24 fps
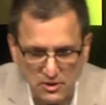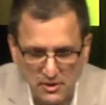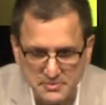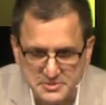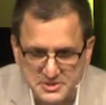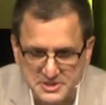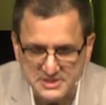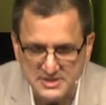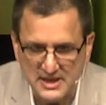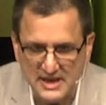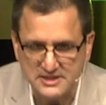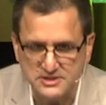
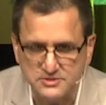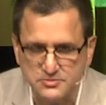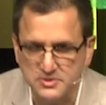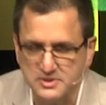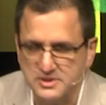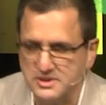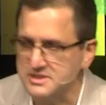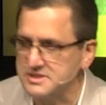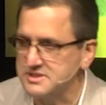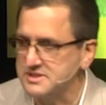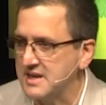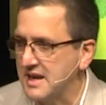obsessed with
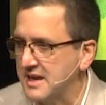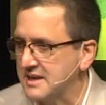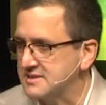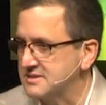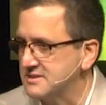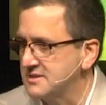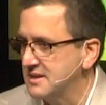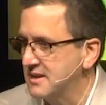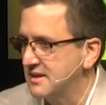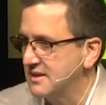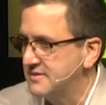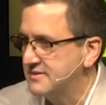this text,
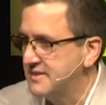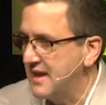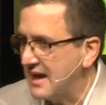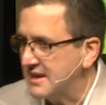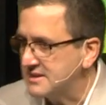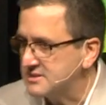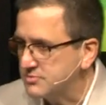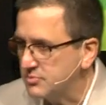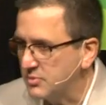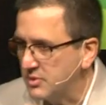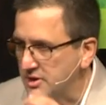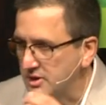
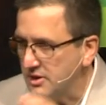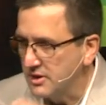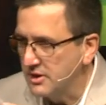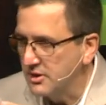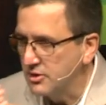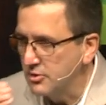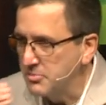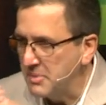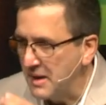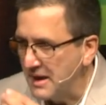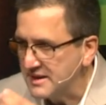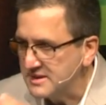that's what
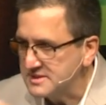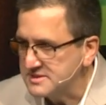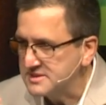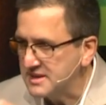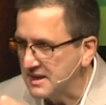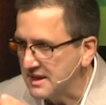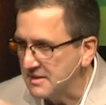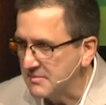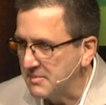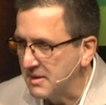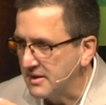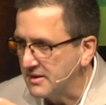your mind is
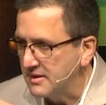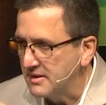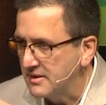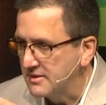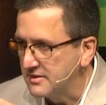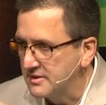thinking about.